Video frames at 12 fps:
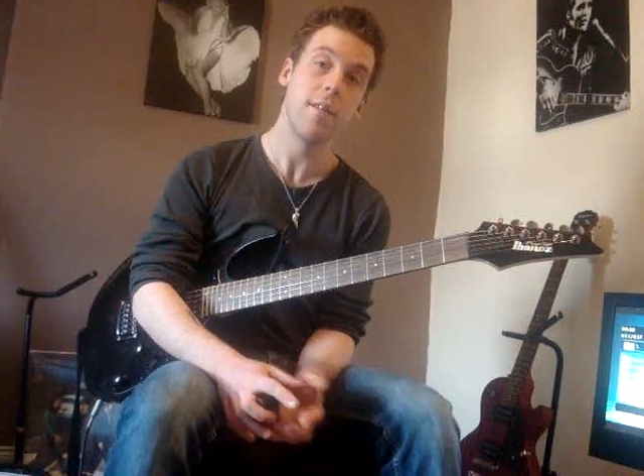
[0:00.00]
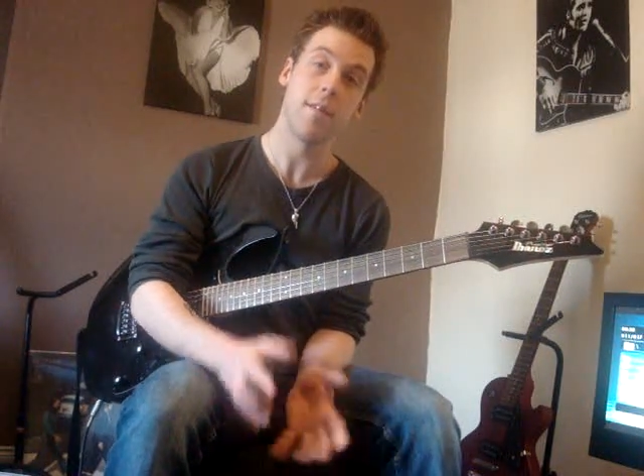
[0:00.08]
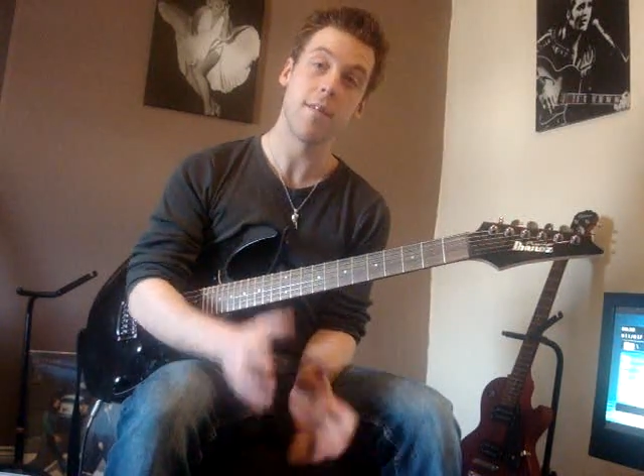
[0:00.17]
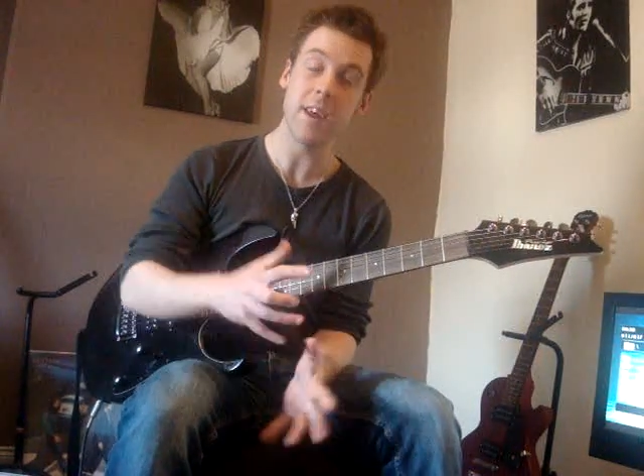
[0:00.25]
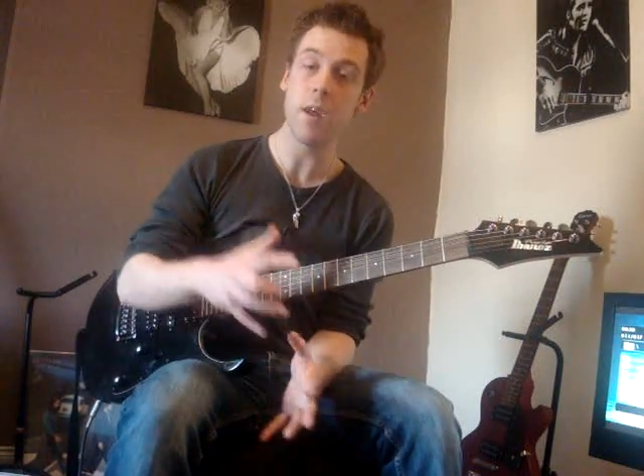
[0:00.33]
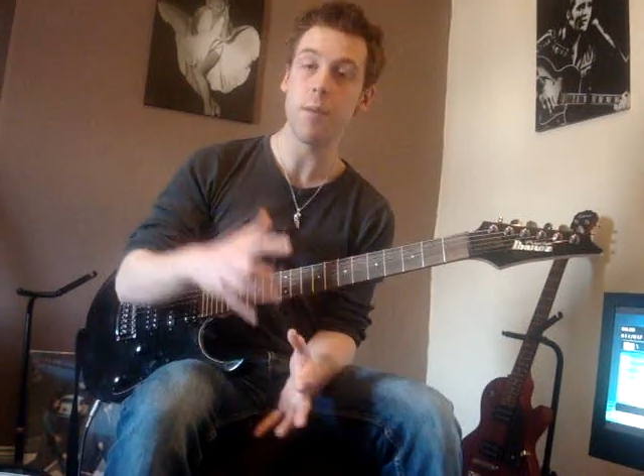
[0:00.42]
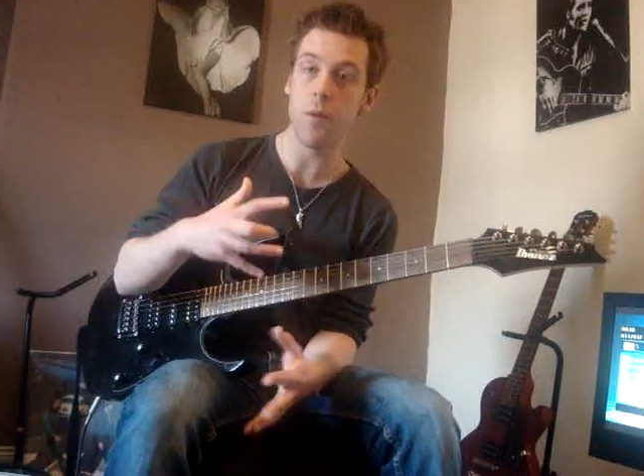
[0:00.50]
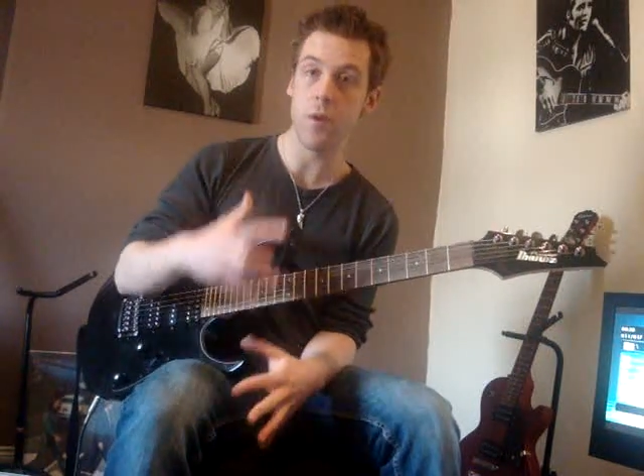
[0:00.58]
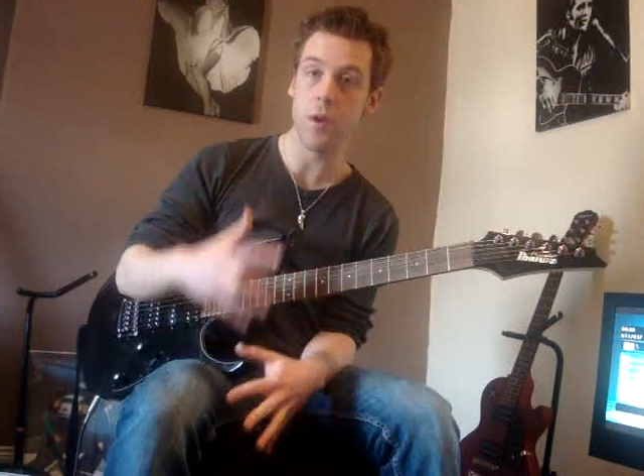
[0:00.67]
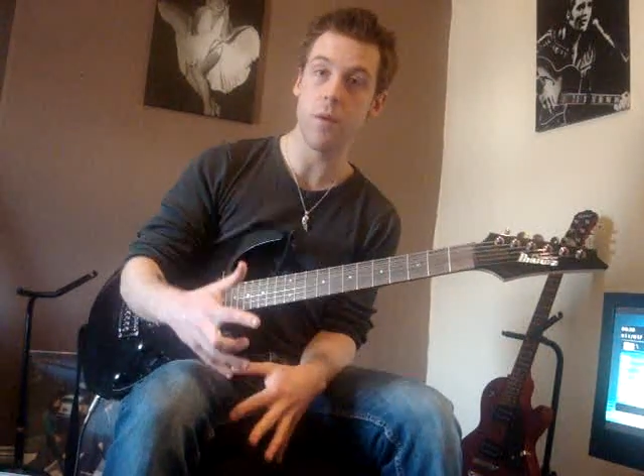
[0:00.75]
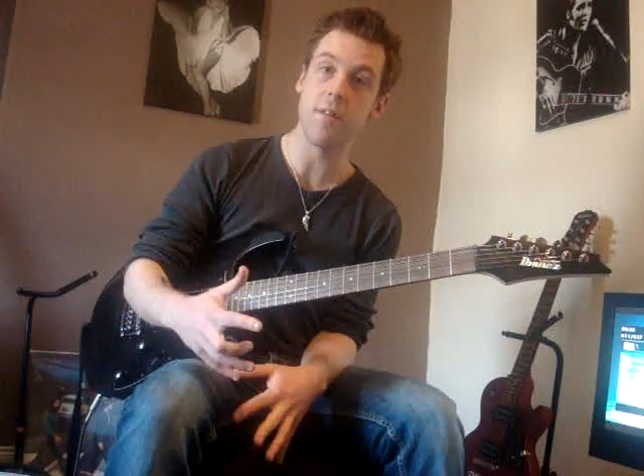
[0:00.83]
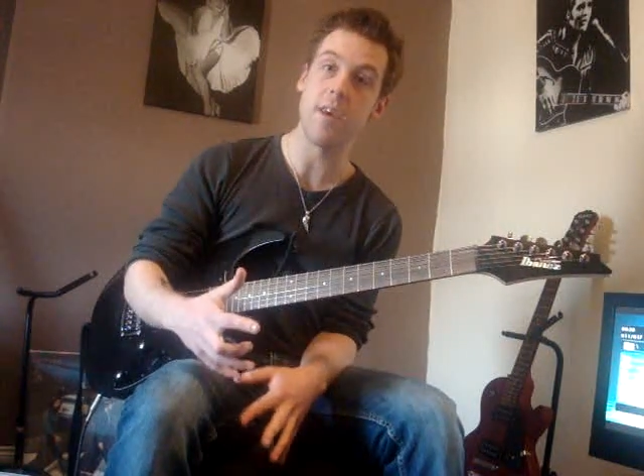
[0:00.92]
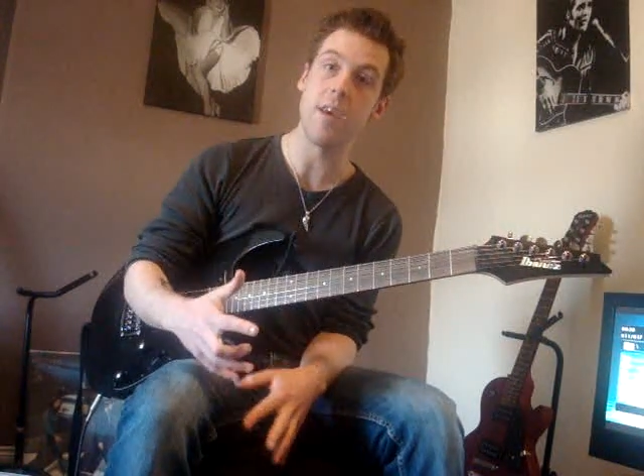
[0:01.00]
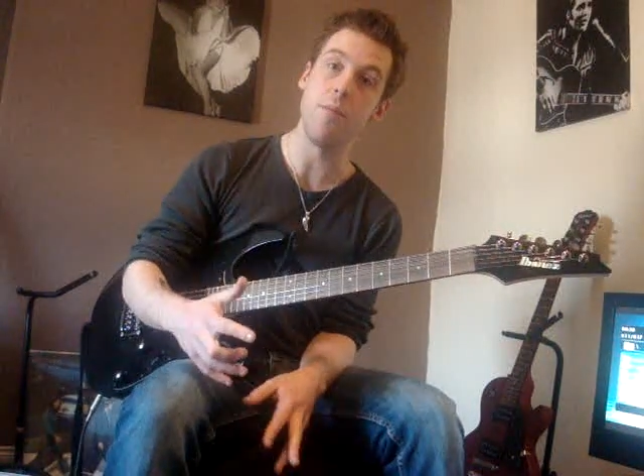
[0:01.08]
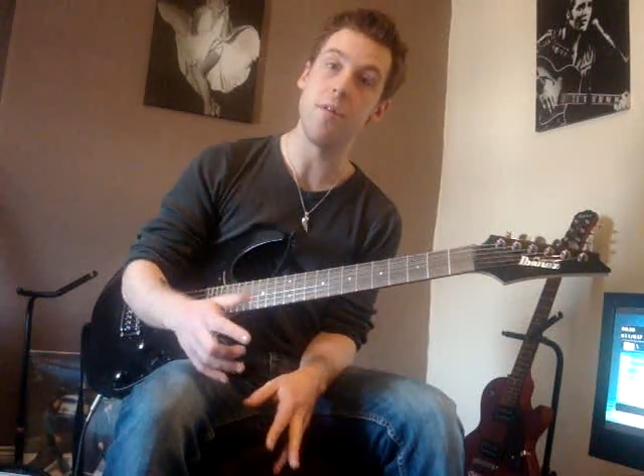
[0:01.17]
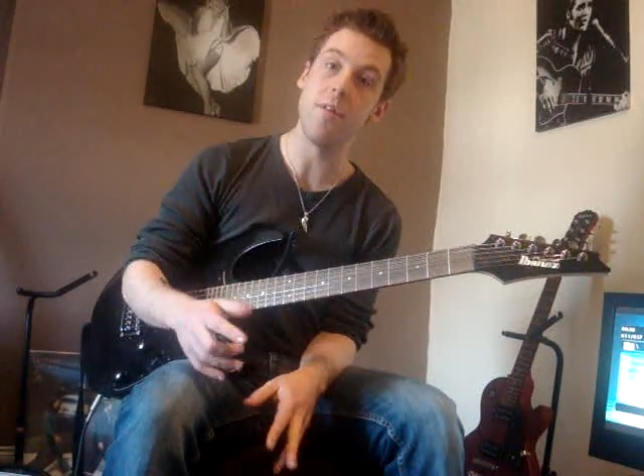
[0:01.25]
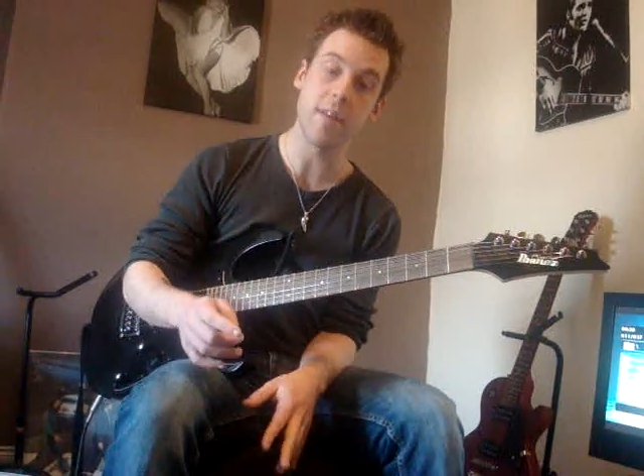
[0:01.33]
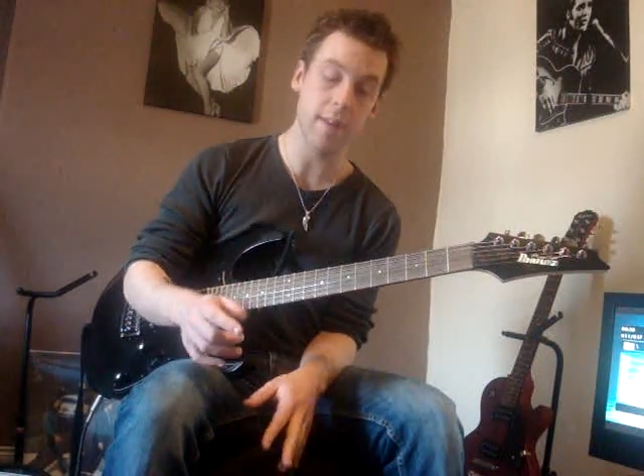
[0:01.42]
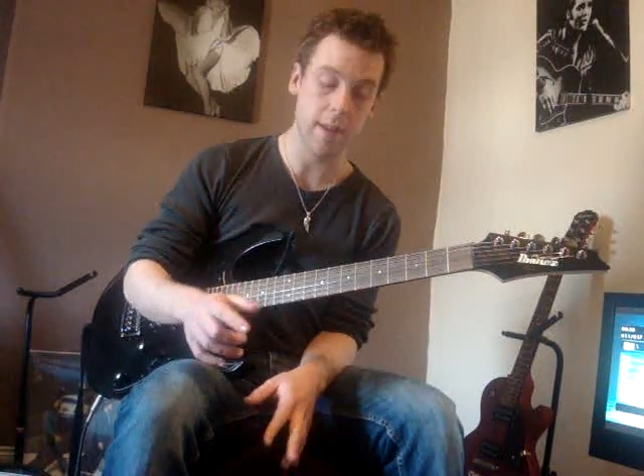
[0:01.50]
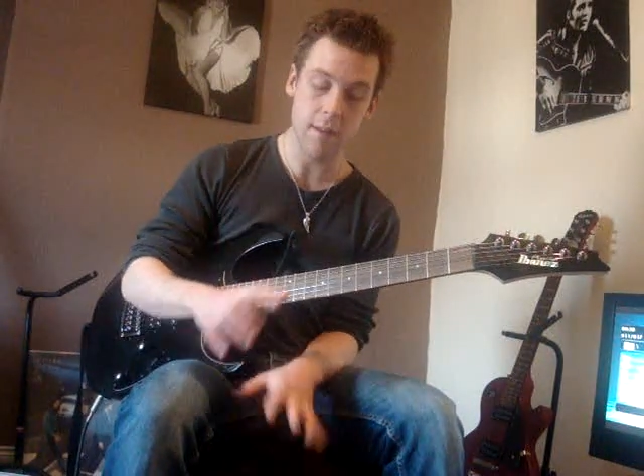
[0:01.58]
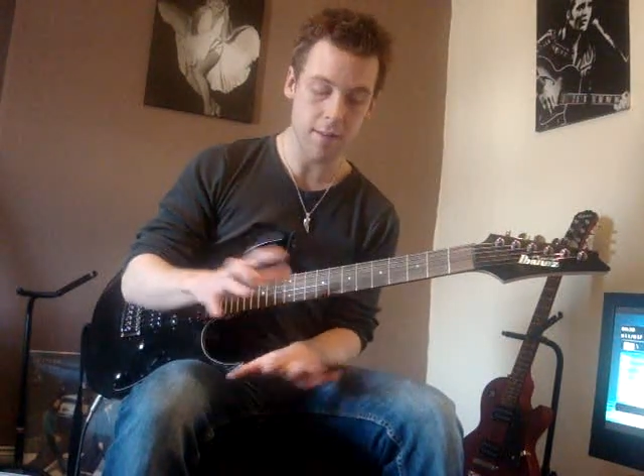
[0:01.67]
Just think about what you want to say musically,